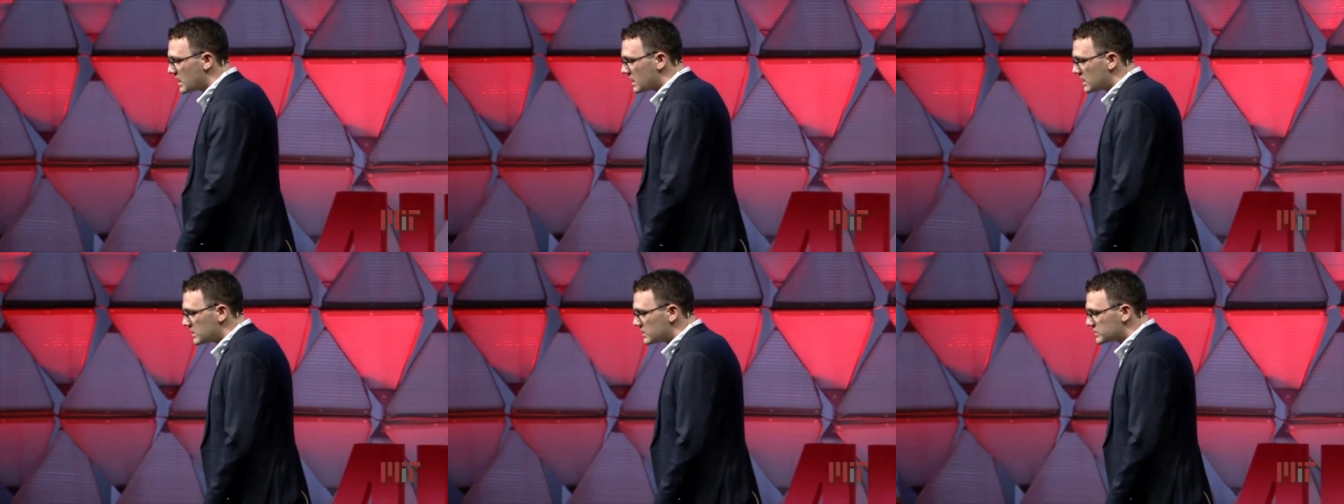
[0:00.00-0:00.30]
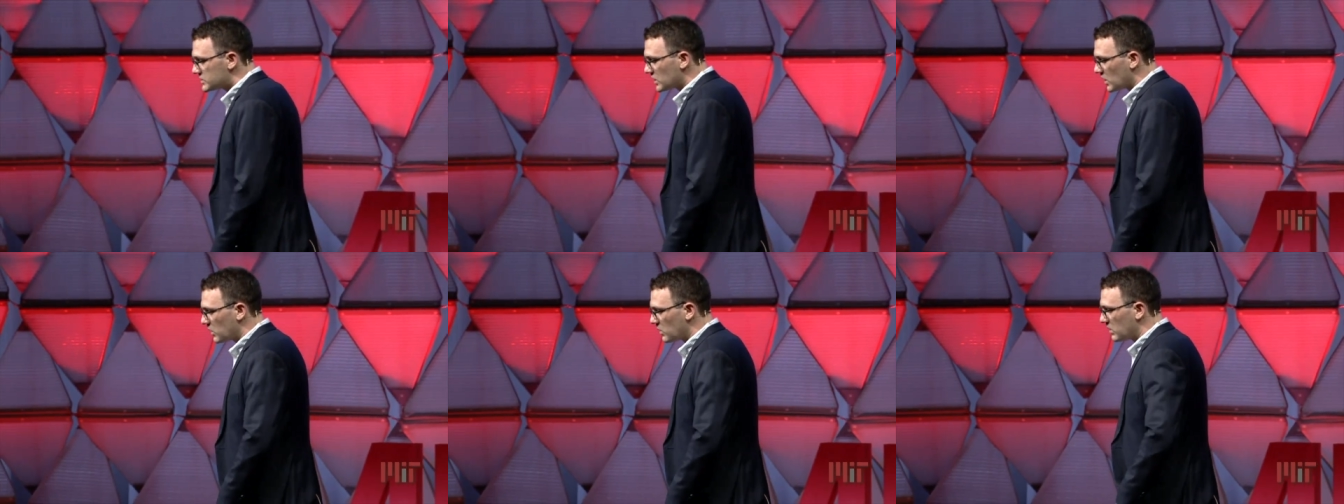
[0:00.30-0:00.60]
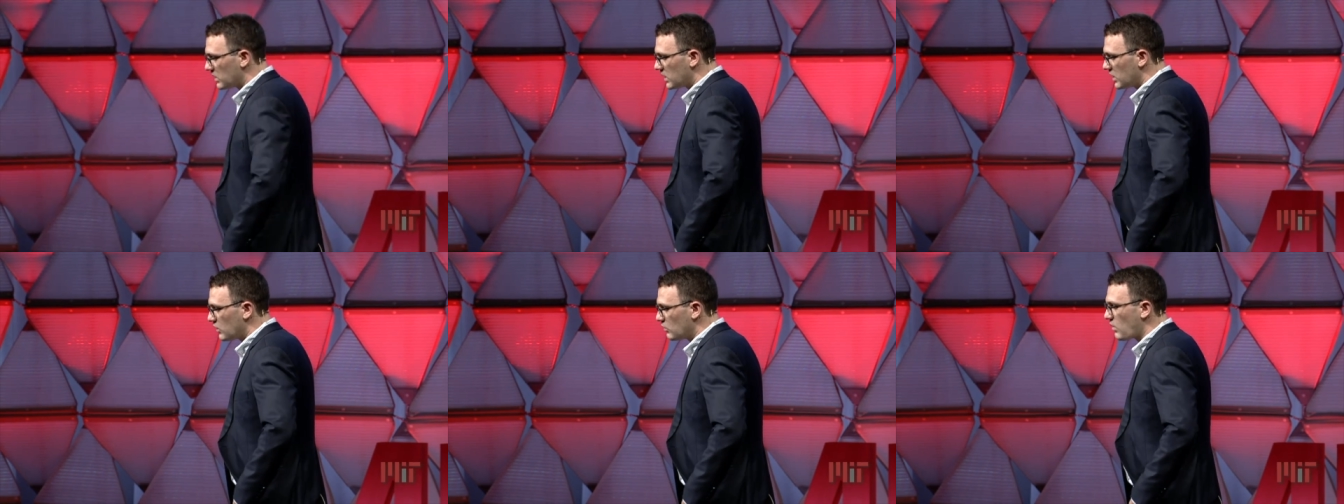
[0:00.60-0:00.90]
So
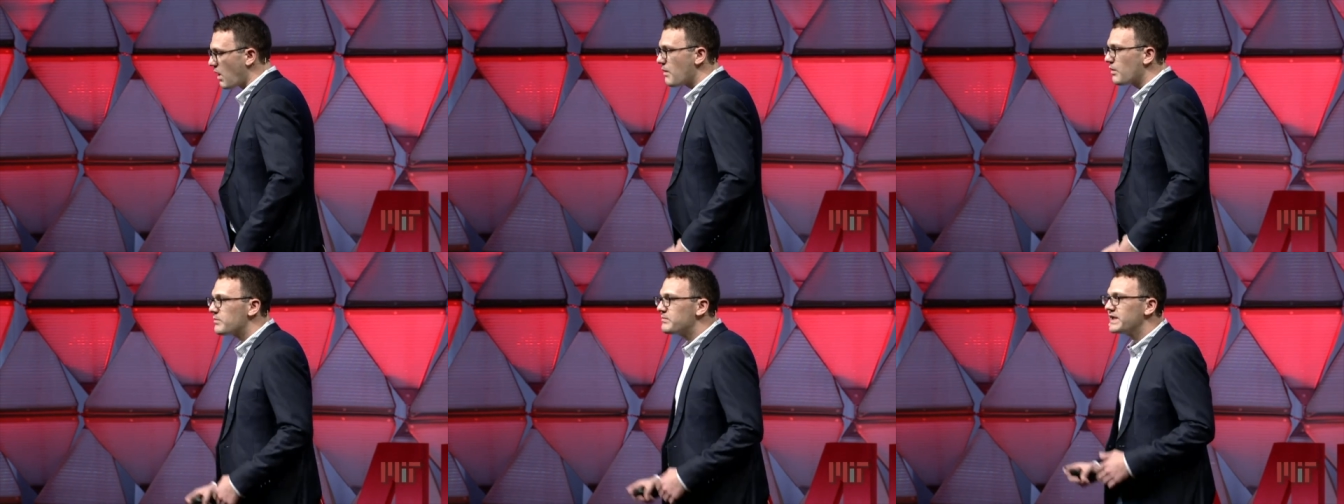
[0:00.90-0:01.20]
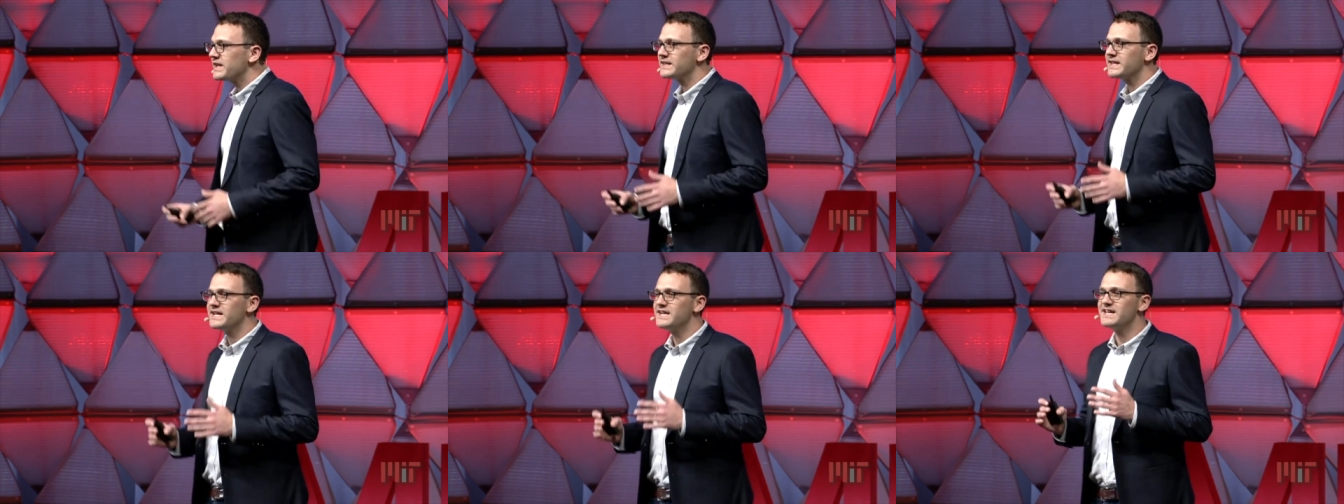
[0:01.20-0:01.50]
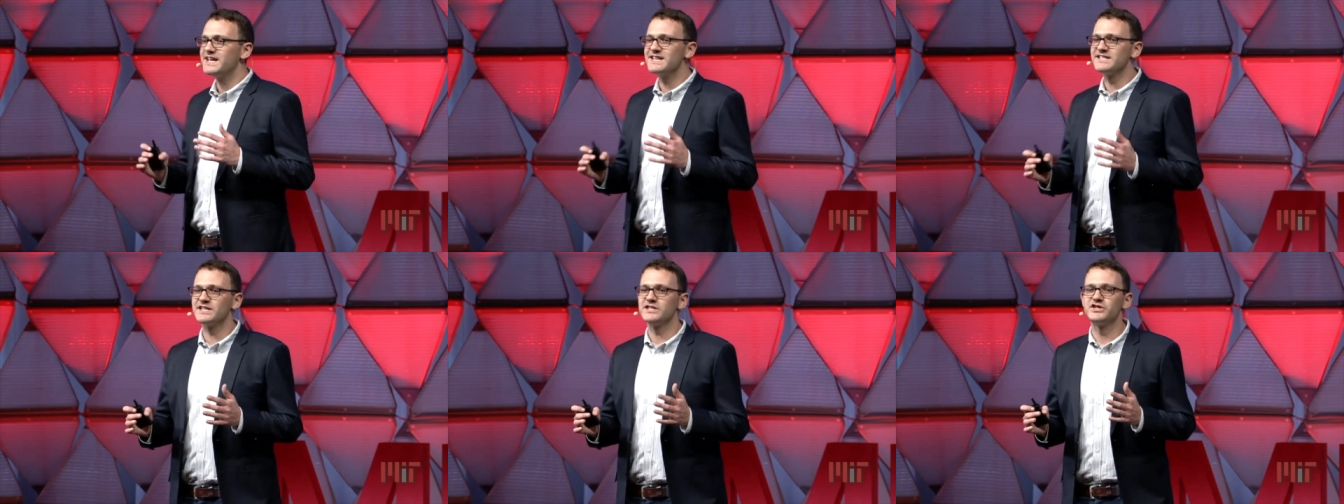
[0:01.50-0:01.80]
what we're building
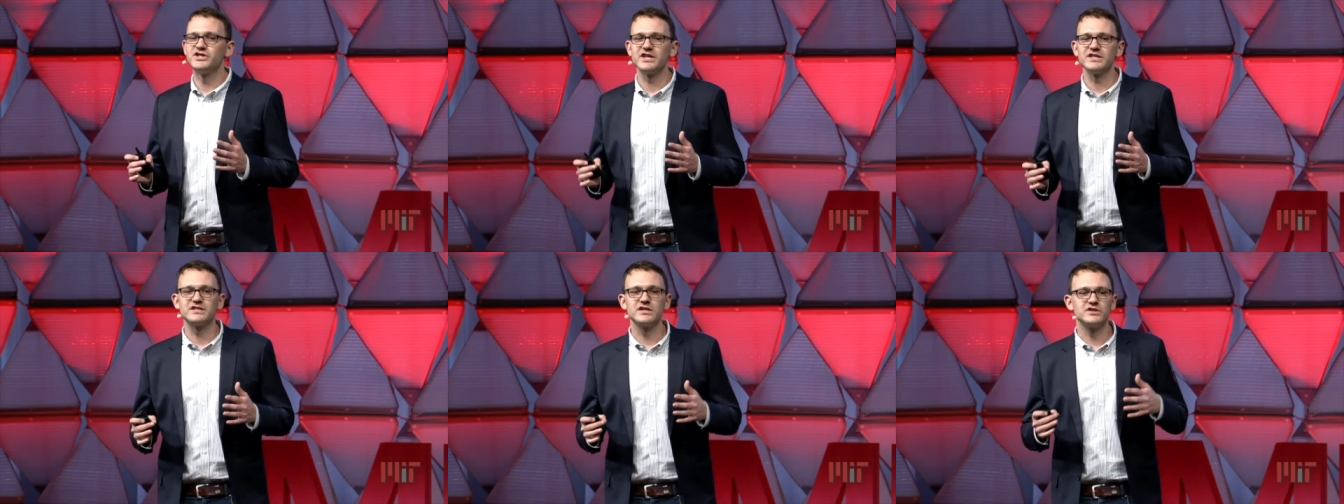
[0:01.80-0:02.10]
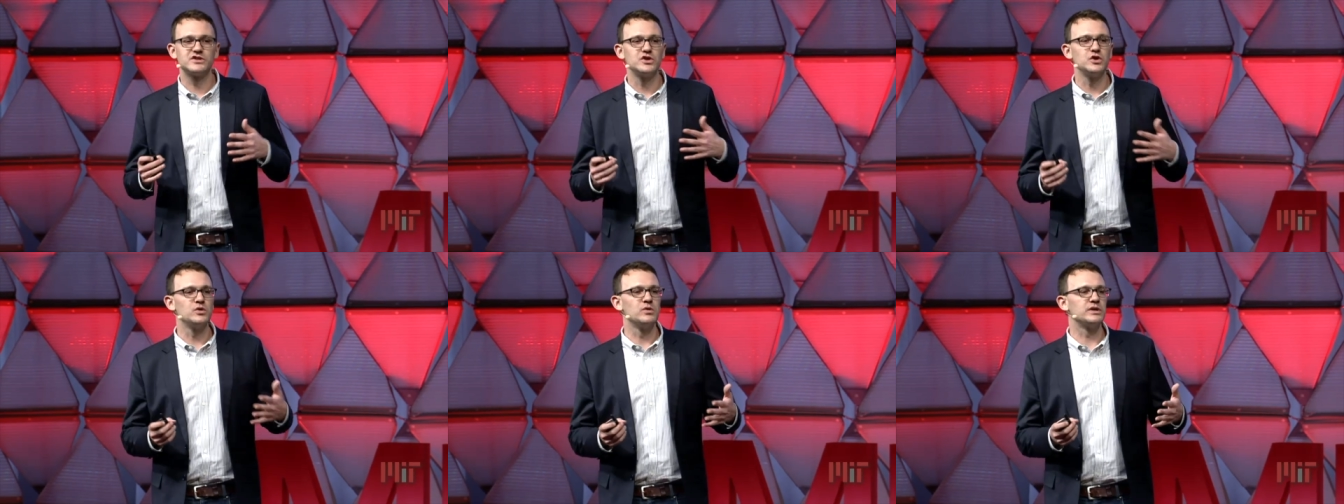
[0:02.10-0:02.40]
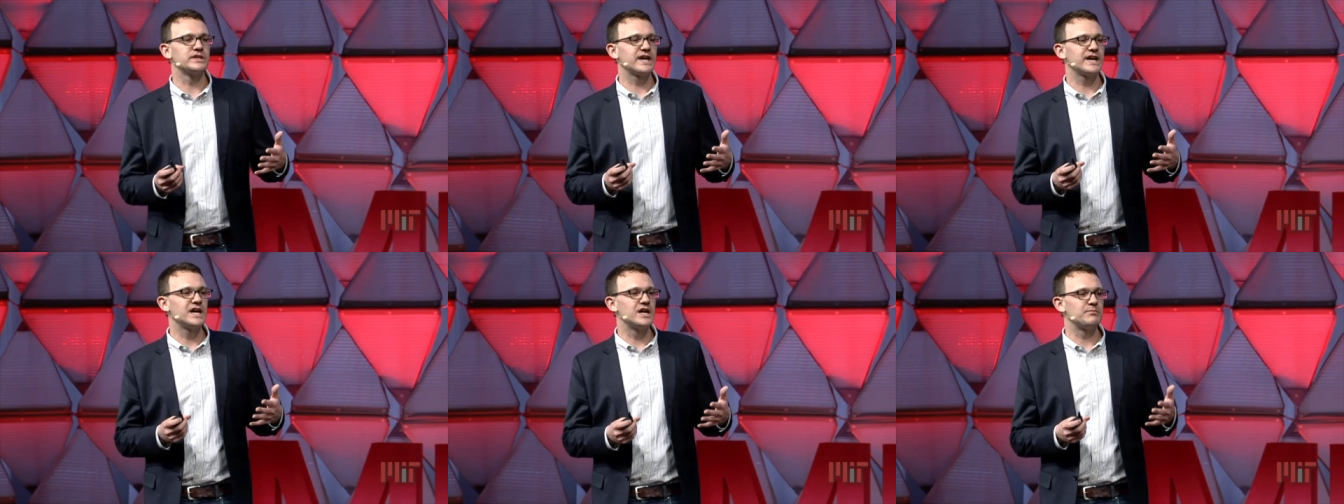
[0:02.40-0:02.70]
isn't just a tool
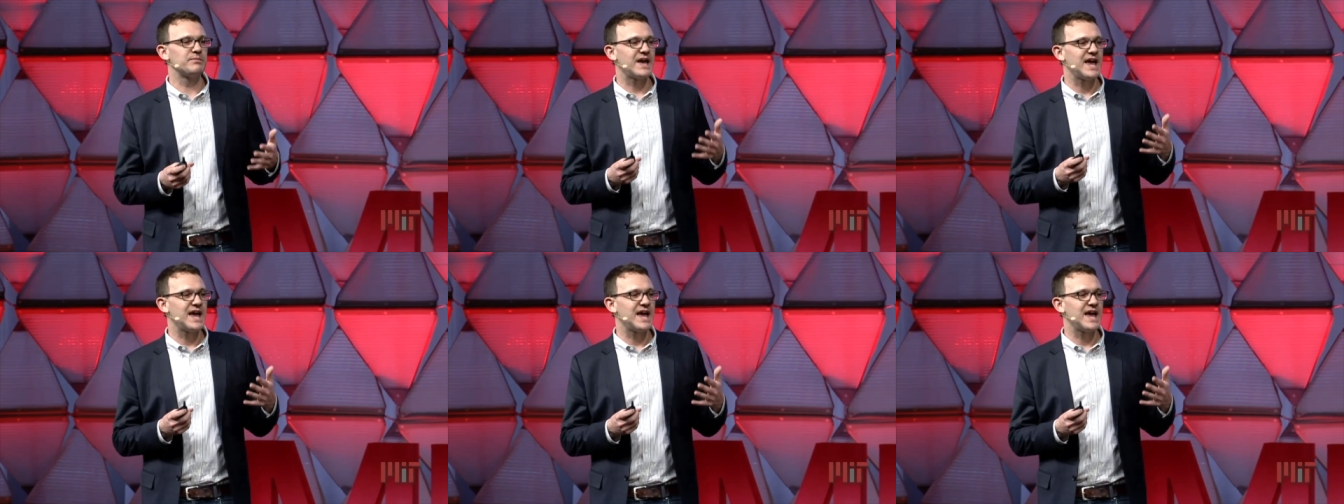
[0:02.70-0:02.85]
to help